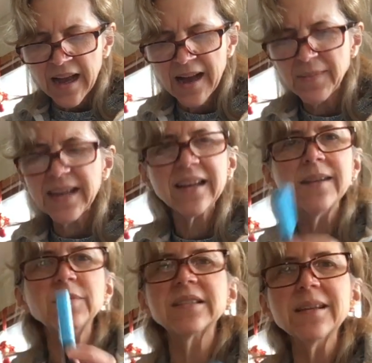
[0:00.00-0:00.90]
I might
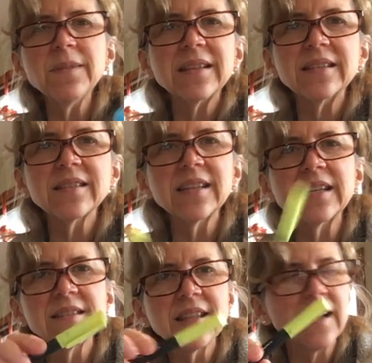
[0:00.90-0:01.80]
come to some of these
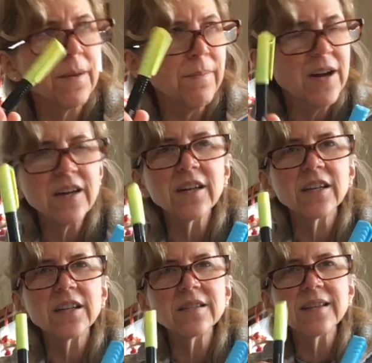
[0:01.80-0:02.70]
things that are
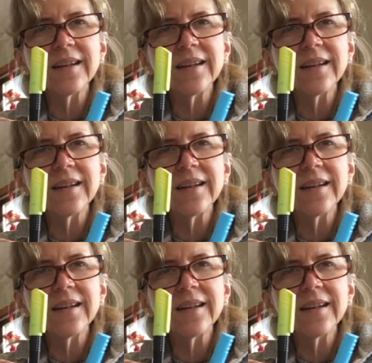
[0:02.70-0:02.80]
markers